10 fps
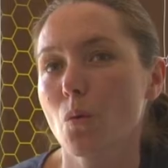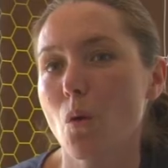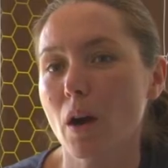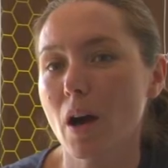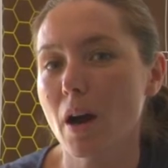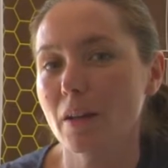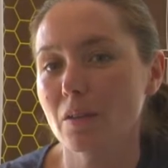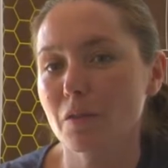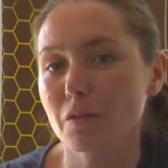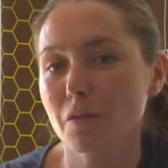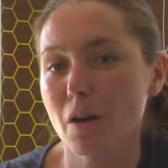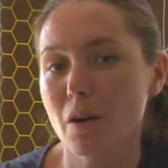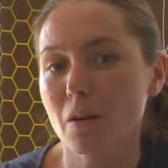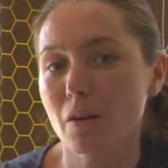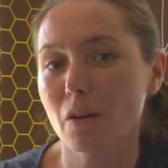what kind of
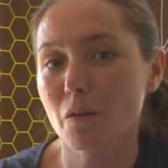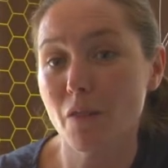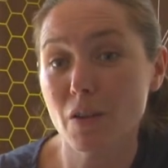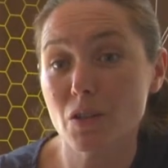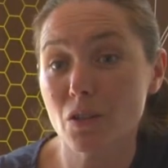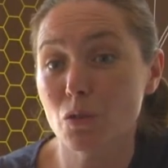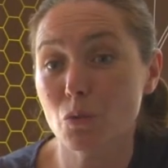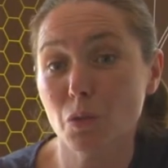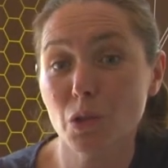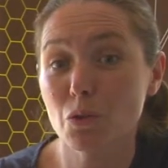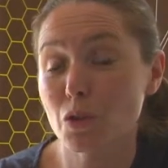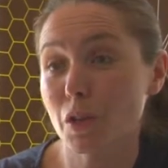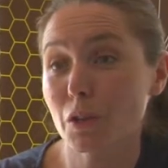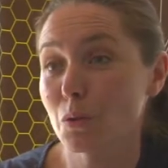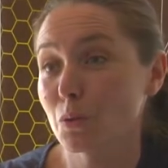uh, convention do we
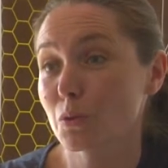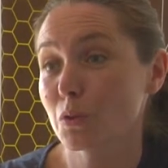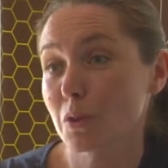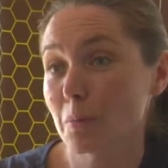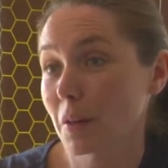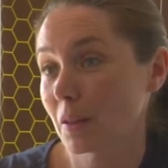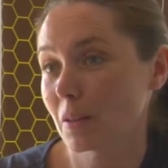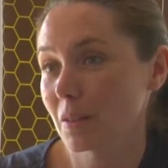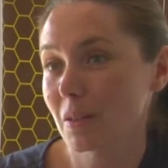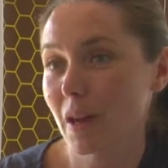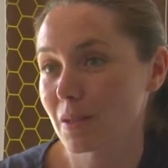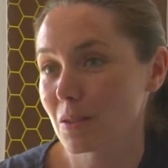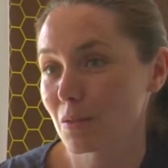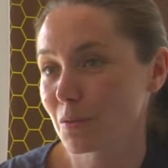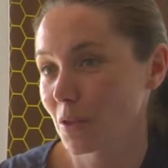usually use to depict these
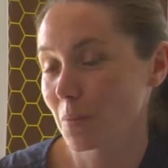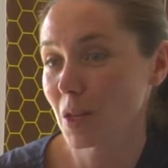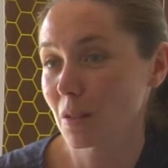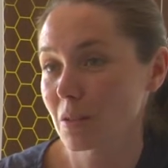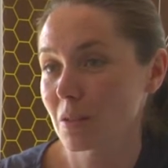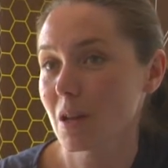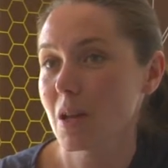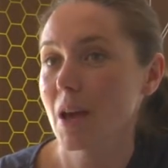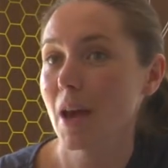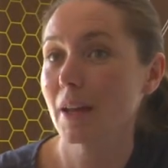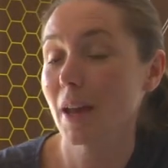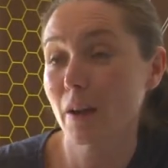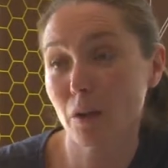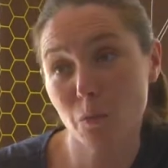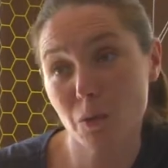kinds of subjects, and
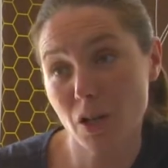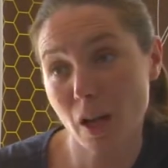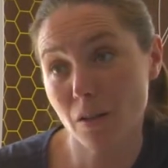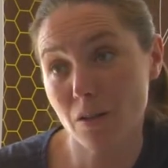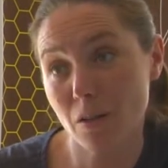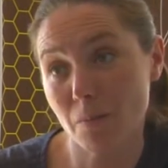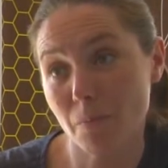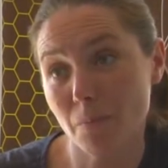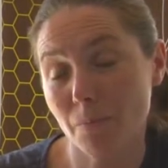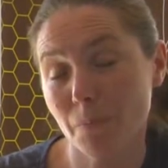how could we challenge them?